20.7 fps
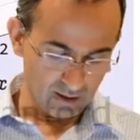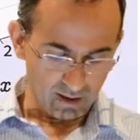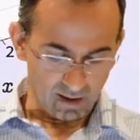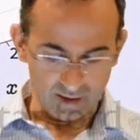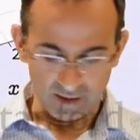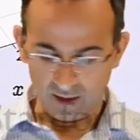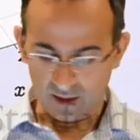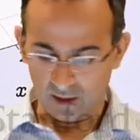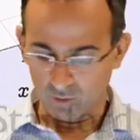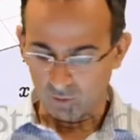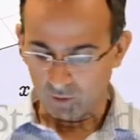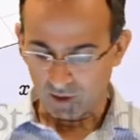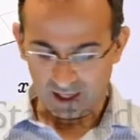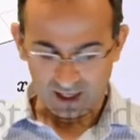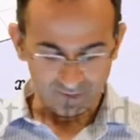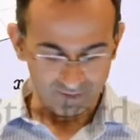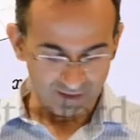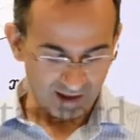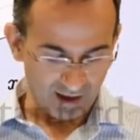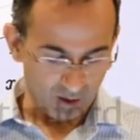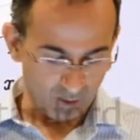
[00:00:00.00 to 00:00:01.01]
and then we
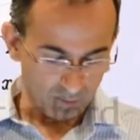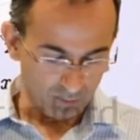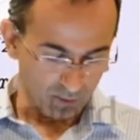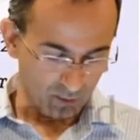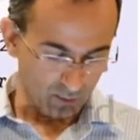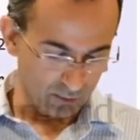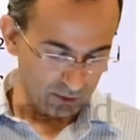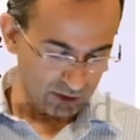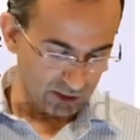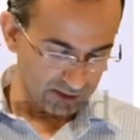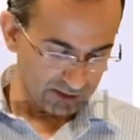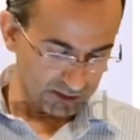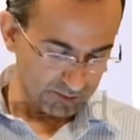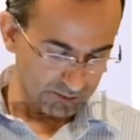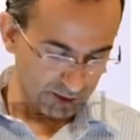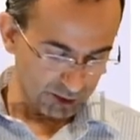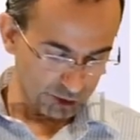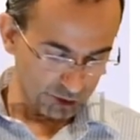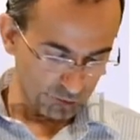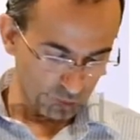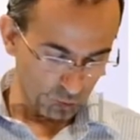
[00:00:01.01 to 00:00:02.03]
have an output which has
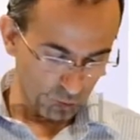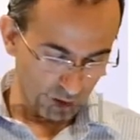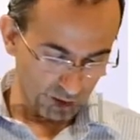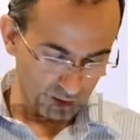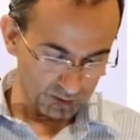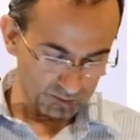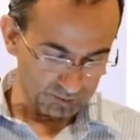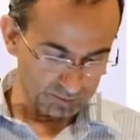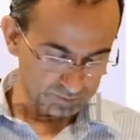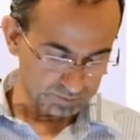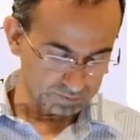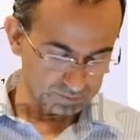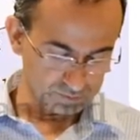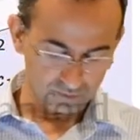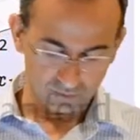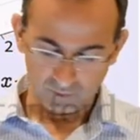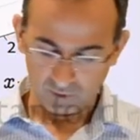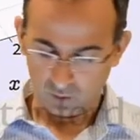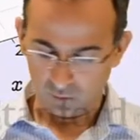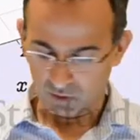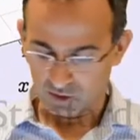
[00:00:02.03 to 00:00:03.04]
dimension one,
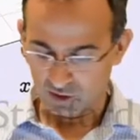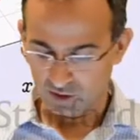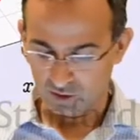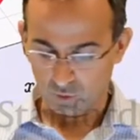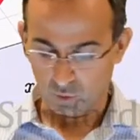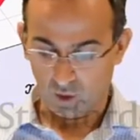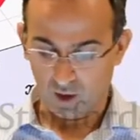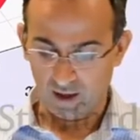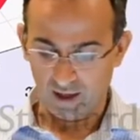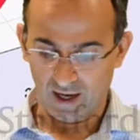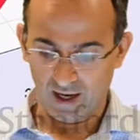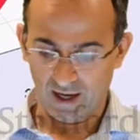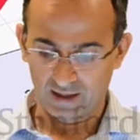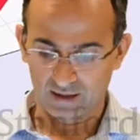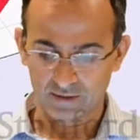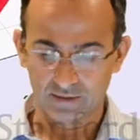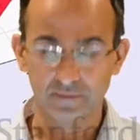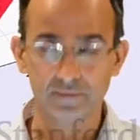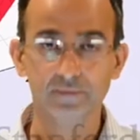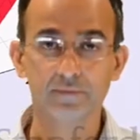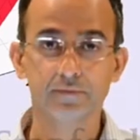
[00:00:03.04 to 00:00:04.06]
which is y hat.